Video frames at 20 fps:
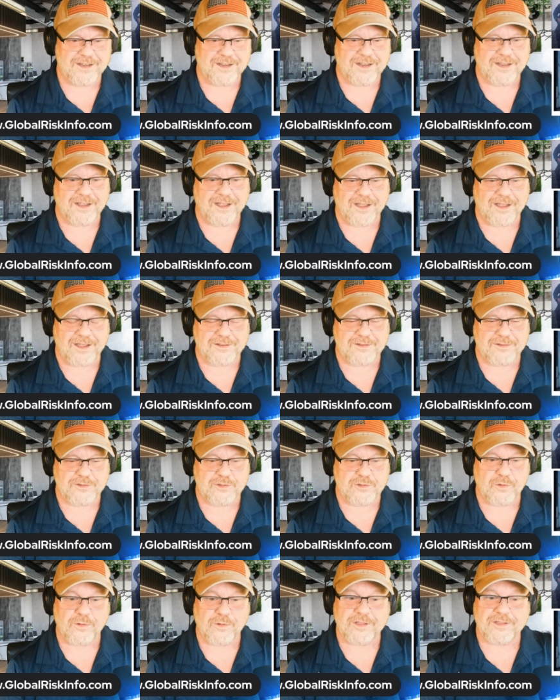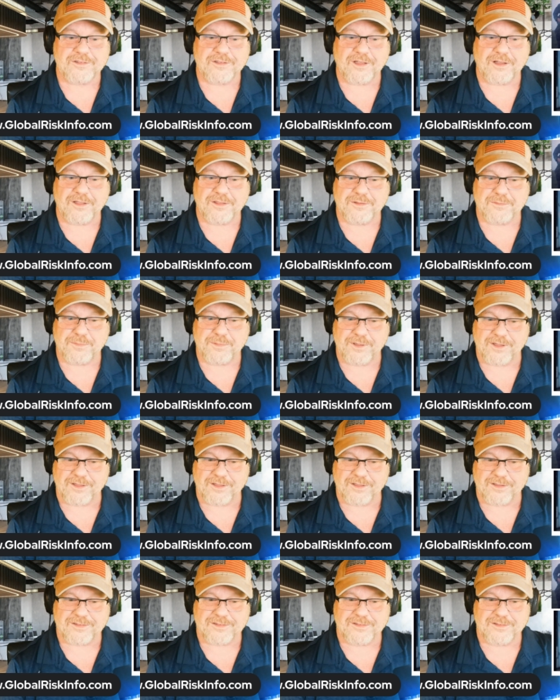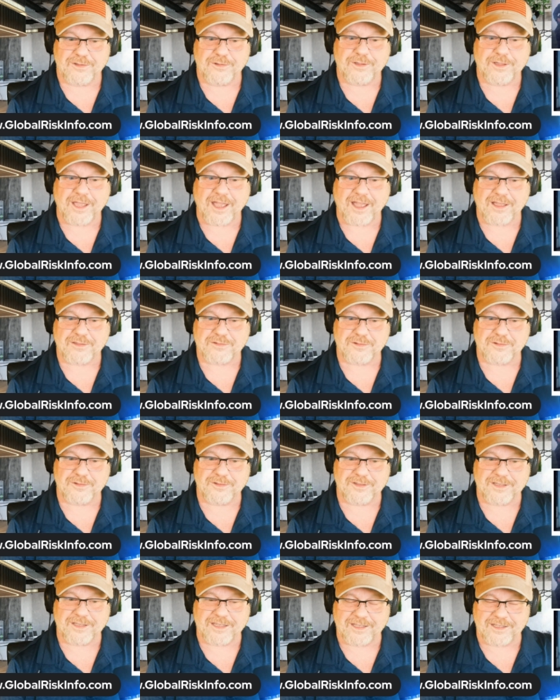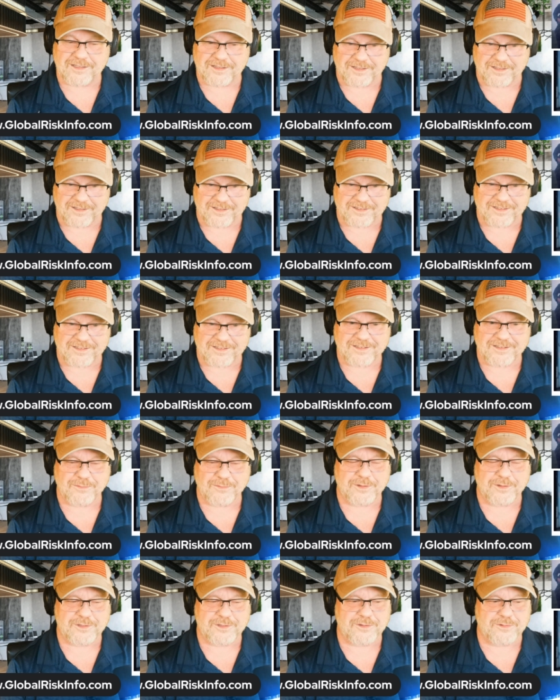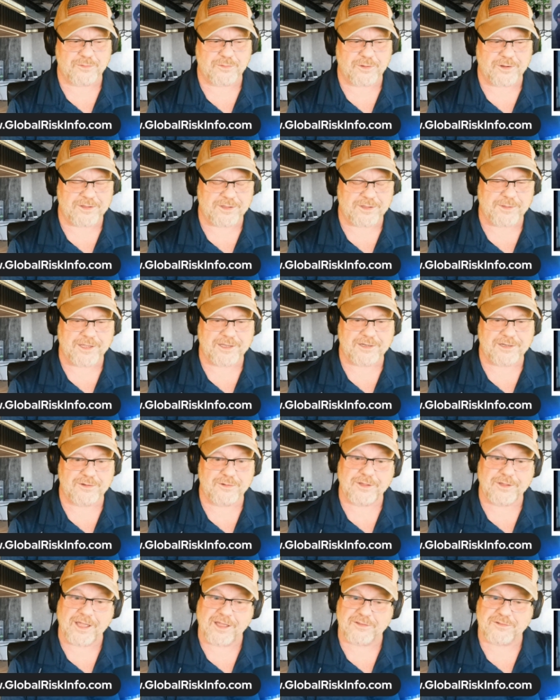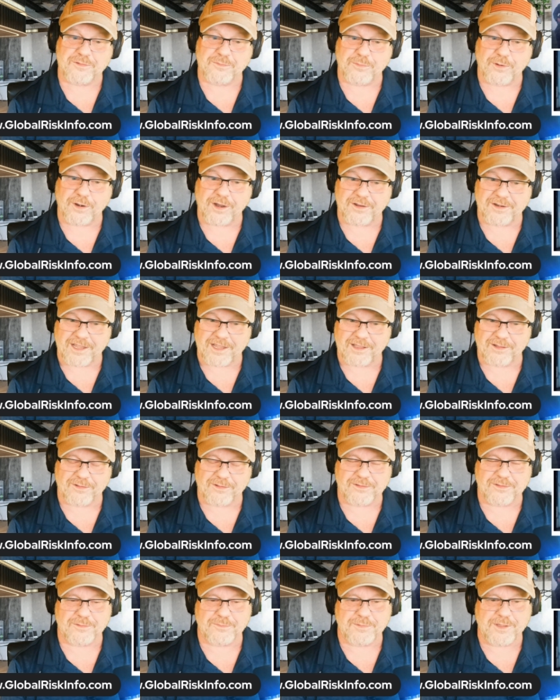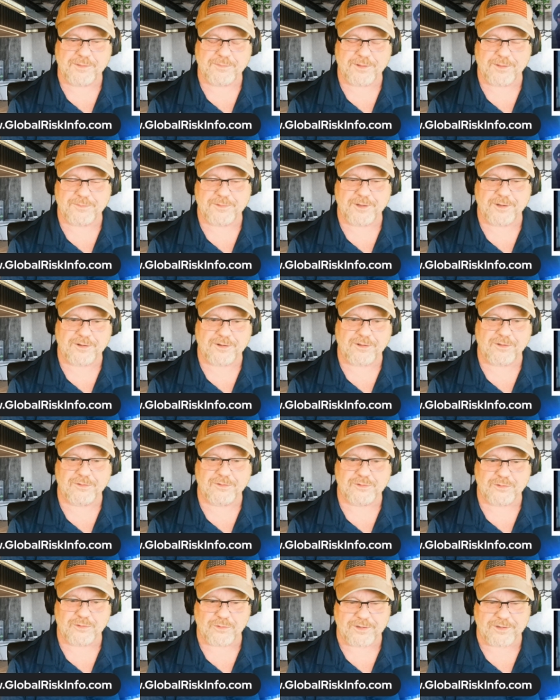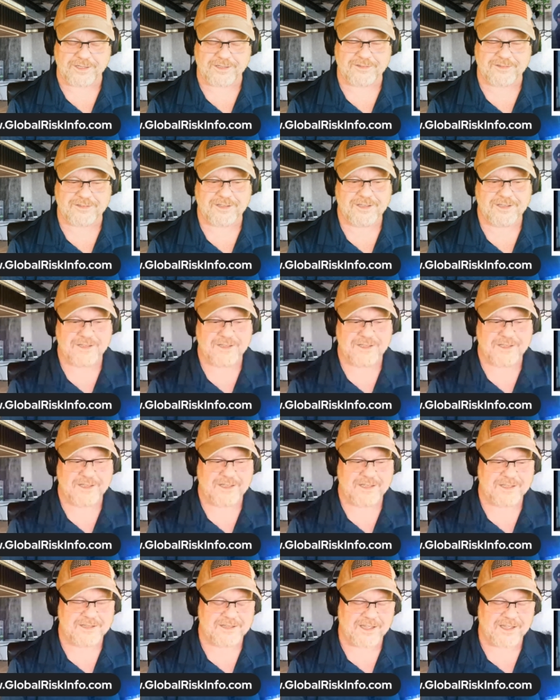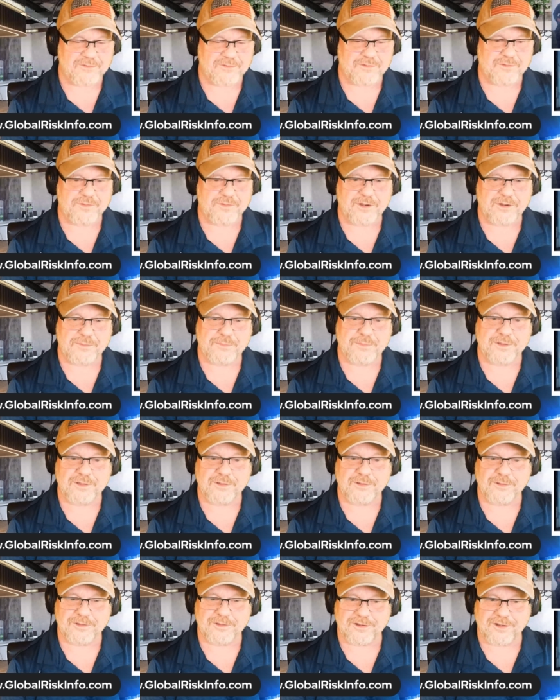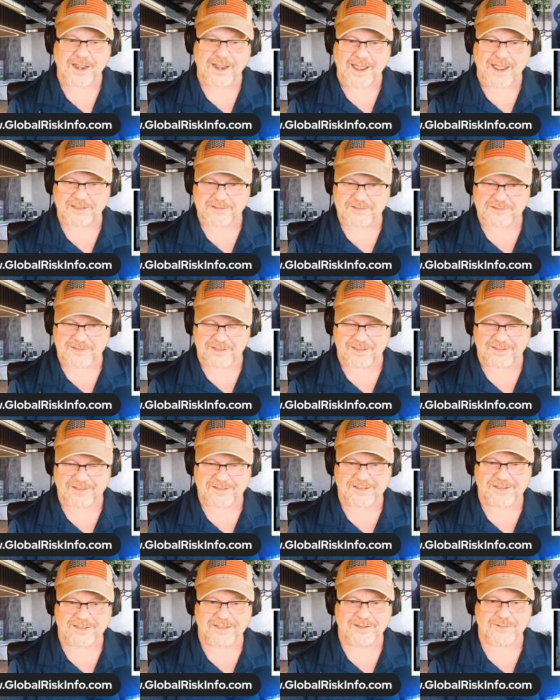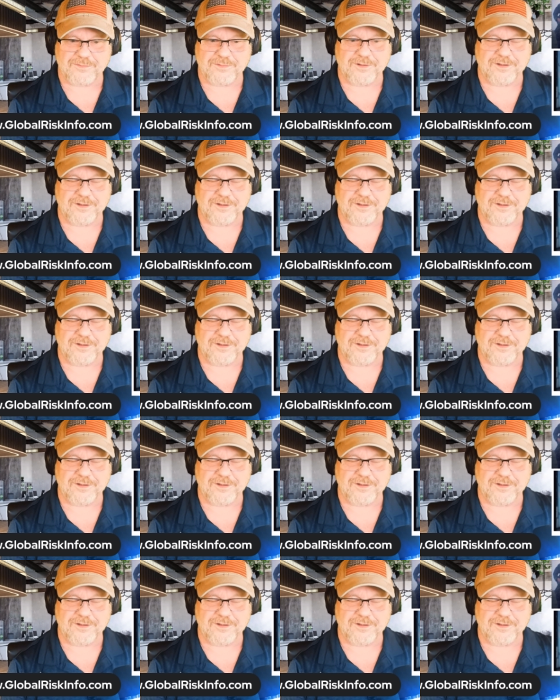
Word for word: uh, Geordie's on the piss. Newcastle, England, which is where they make Newcastle brown ale, the people up there are called Geordies and they have a very peculiar accent. And if you're